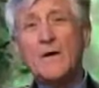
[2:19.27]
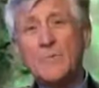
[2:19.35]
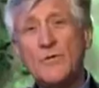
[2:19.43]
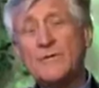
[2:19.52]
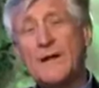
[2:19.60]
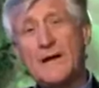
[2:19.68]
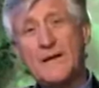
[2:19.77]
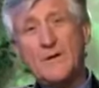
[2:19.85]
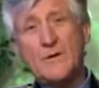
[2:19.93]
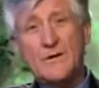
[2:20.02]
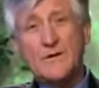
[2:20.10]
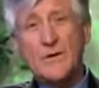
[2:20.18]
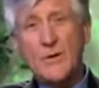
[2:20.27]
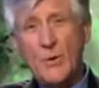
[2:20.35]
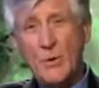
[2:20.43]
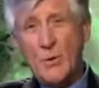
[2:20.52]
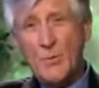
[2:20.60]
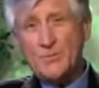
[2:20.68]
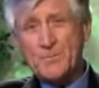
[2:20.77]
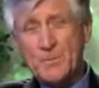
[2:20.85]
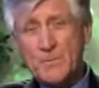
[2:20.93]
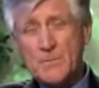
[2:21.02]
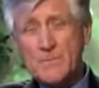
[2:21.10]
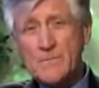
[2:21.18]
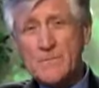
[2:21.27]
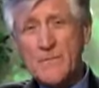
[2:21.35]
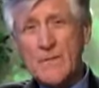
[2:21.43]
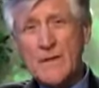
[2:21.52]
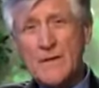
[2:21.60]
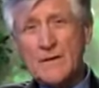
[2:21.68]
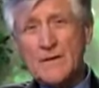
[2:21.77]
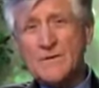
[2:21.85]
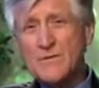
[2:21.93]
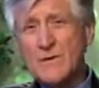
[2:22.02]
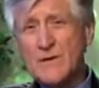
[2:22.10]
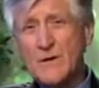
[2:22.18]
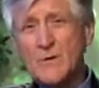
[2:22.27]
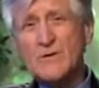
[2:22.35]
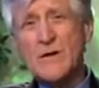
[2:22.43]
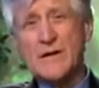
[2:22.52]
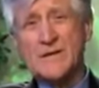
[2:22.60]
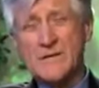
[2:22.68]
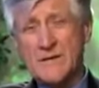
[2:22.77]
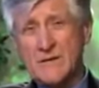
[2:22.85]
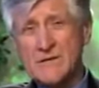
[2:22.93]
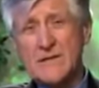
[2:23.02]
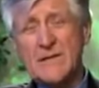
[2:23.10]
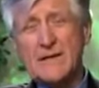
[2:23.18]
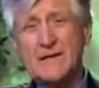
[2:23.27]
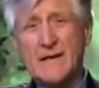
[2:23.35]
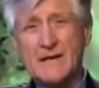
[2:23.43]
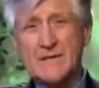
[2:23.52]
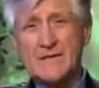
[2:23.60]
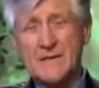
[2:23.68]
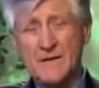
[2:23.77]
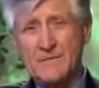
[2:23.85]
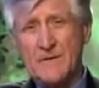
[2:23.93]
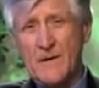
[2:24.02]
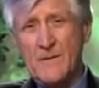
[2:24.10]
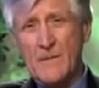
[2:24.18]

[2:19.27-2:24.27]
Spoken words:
Moving on to Unit 2, there's really no change there. It's leaking like a sieve.